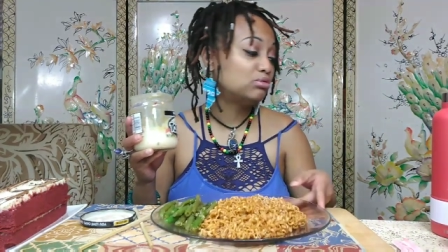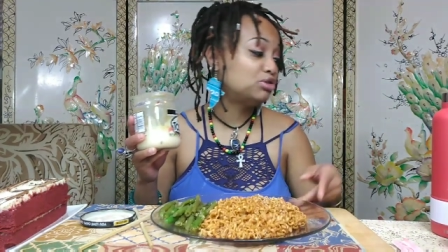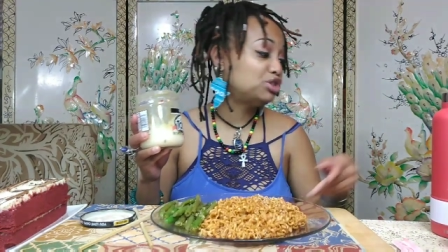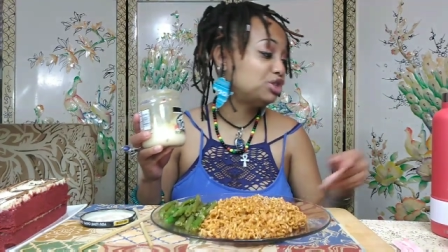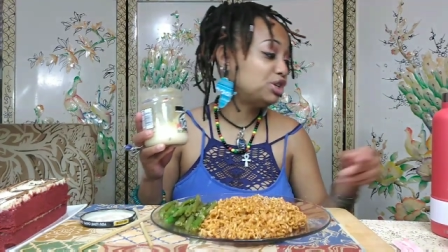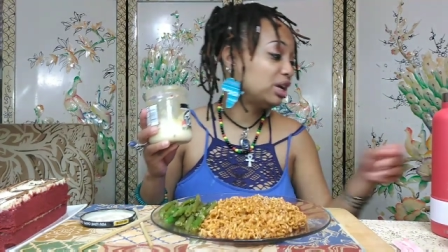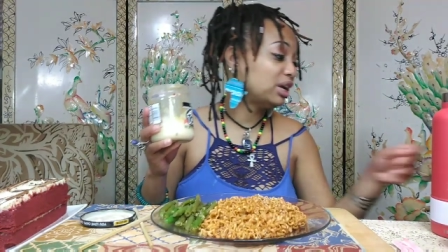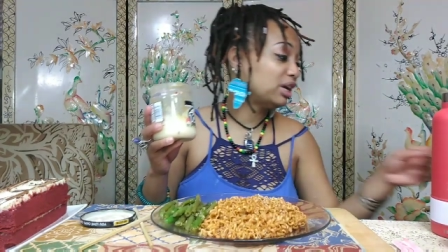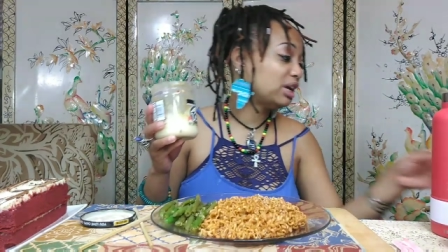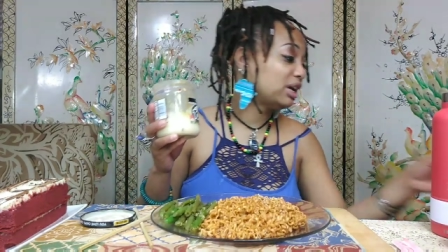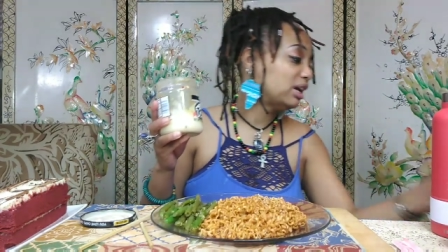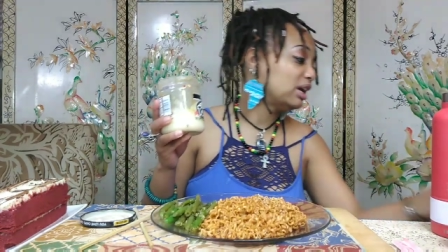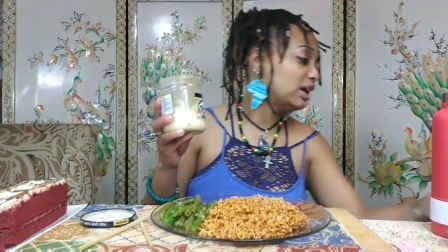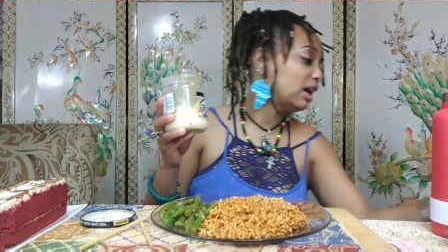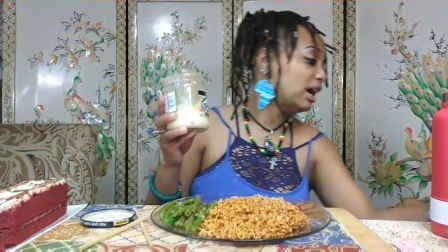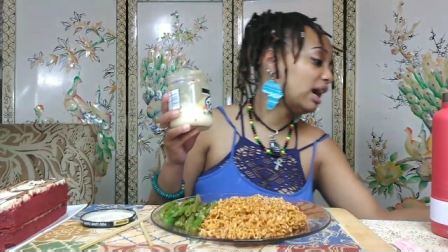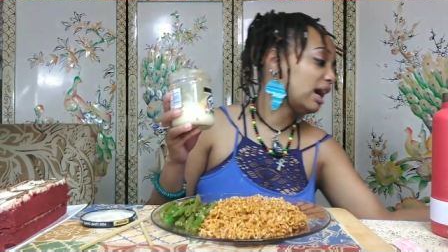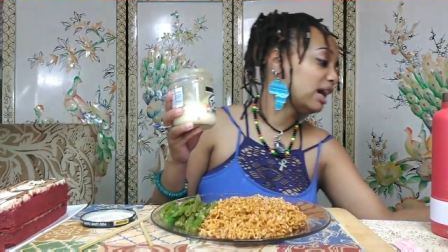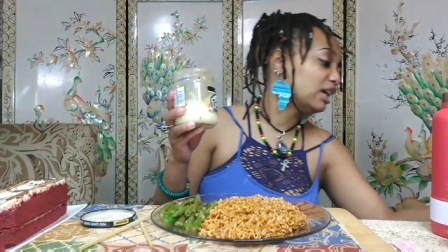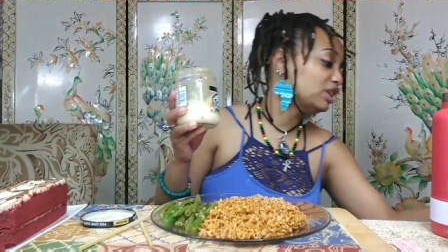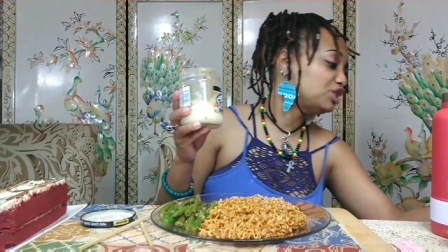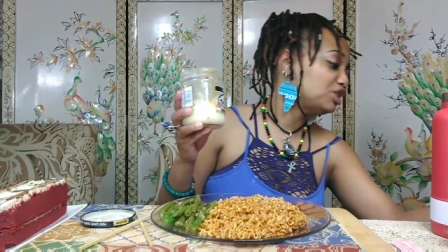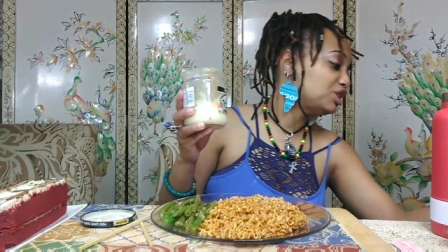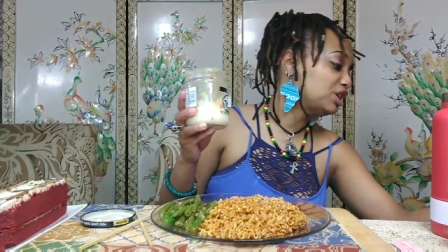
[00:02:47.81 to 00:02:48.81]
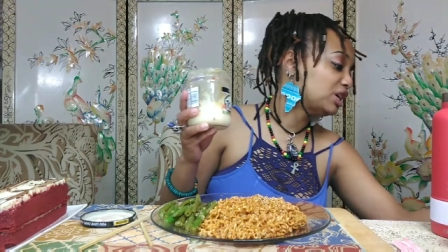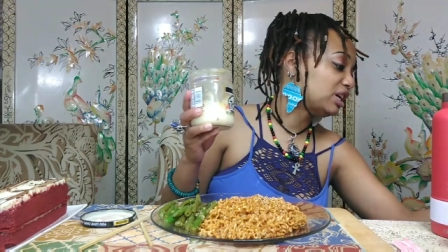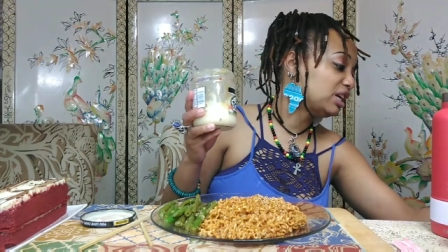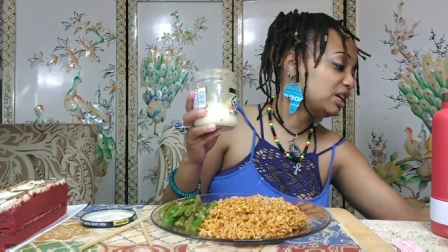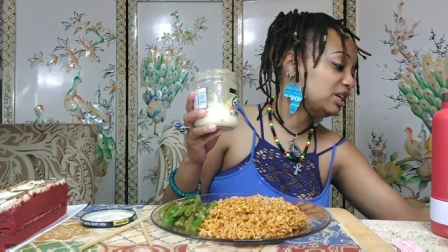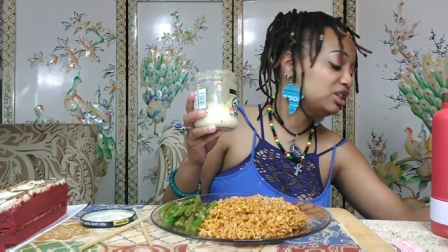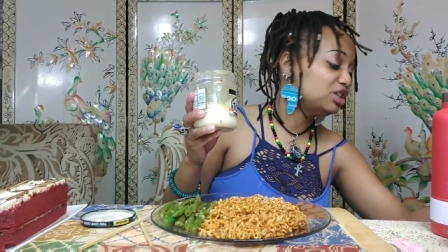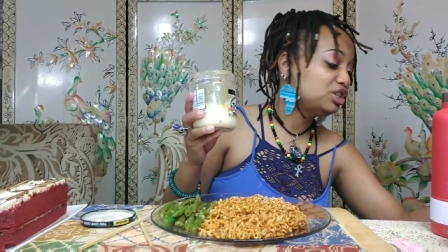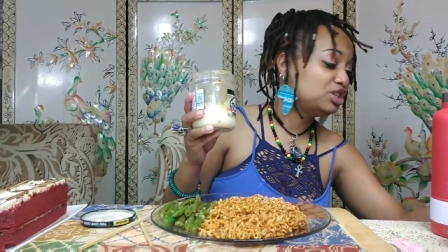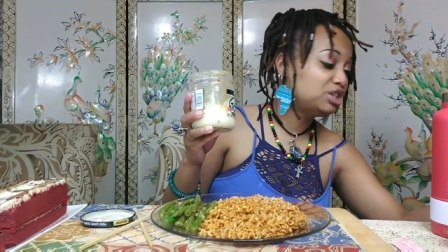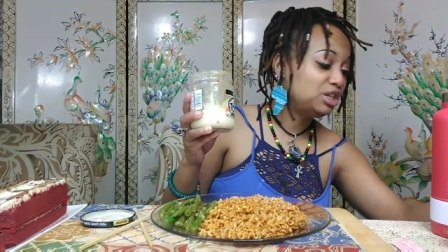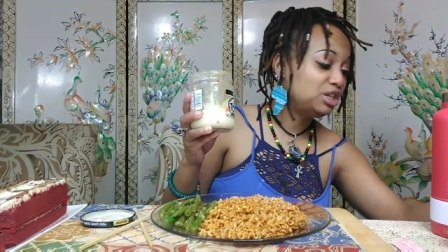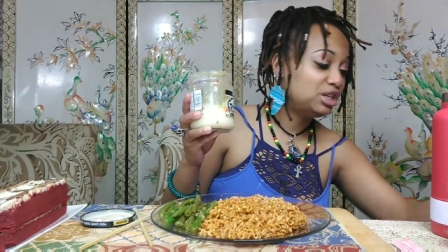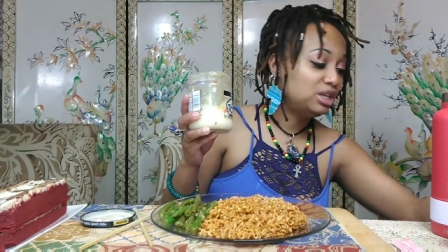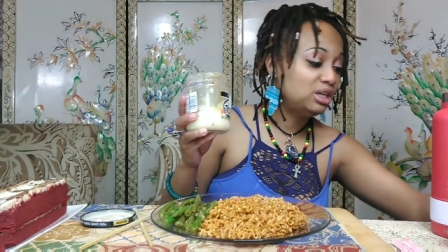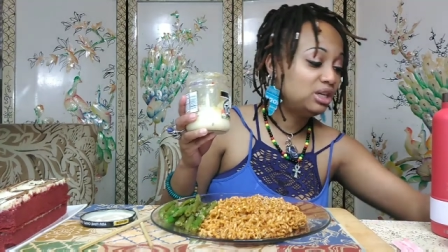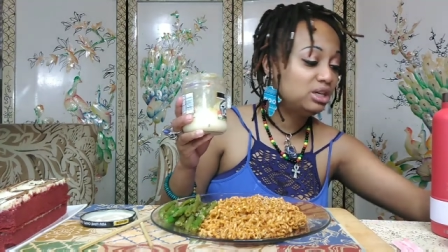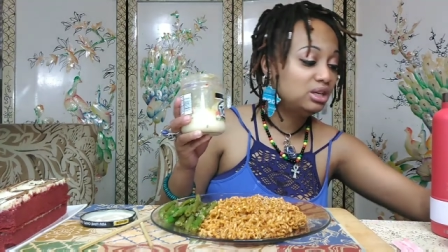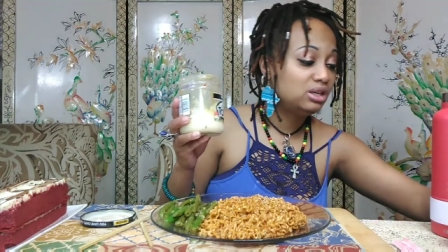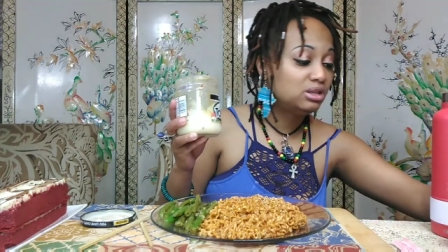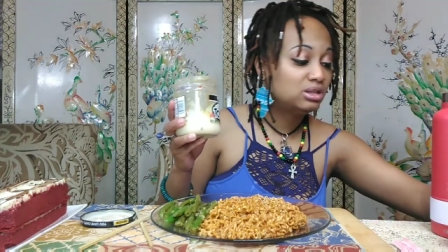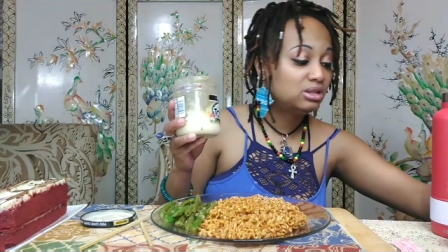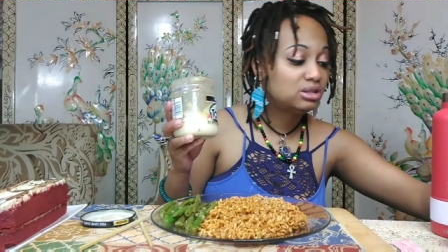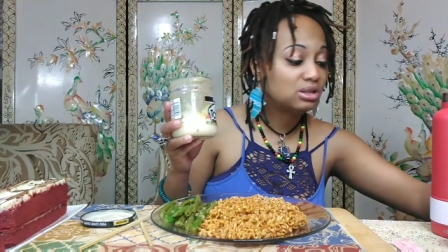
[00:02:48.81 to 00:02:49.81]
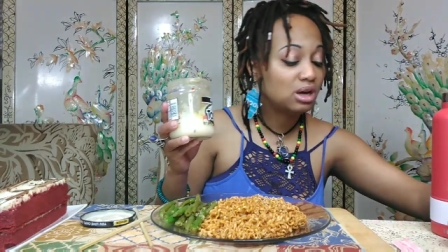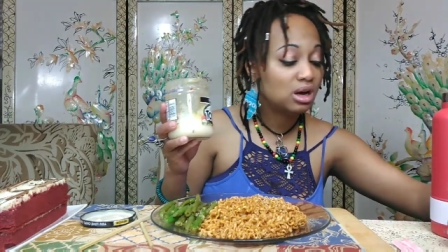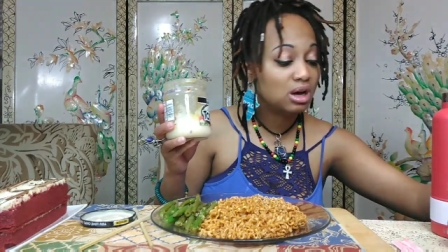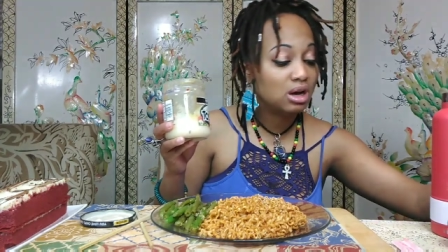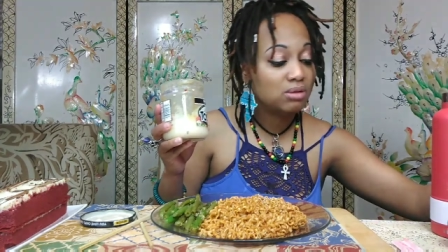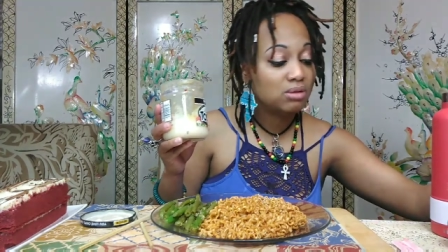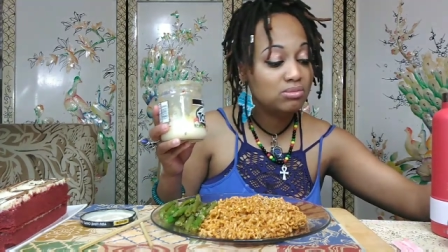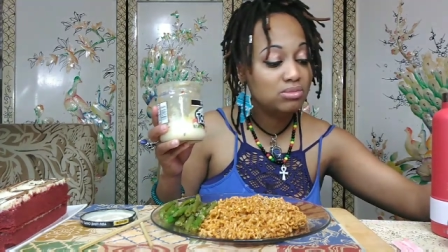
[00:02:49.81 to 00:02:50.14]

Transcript: chicken, hot chicken cheese uh,